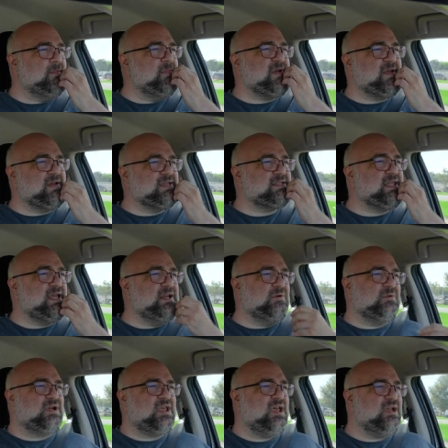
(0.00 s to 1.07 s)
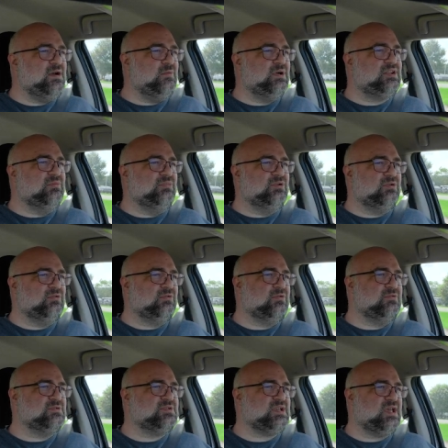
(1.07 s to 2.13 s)
because they don't care what the moral
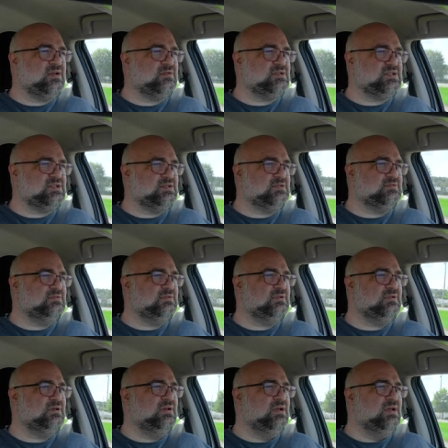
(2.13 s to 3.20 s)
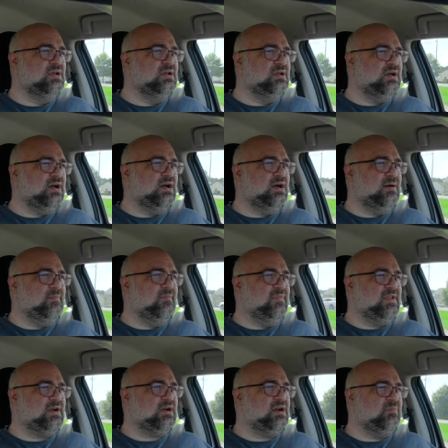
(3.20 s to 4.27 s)
crusaders do.
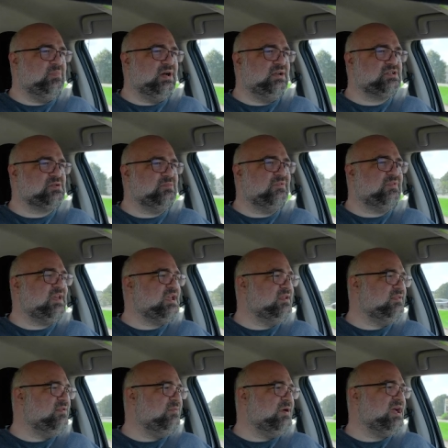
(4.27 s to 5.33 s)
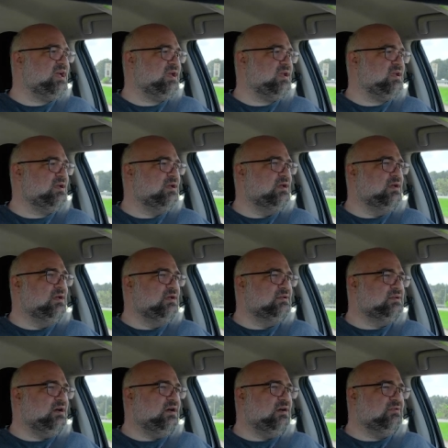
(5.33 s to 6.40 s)
They're going to punch them if they get in the way.
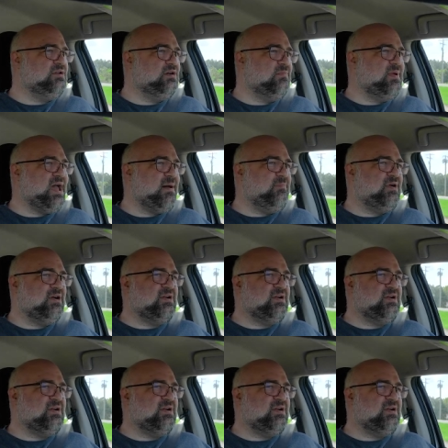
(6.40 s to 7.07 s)
No, you're a bad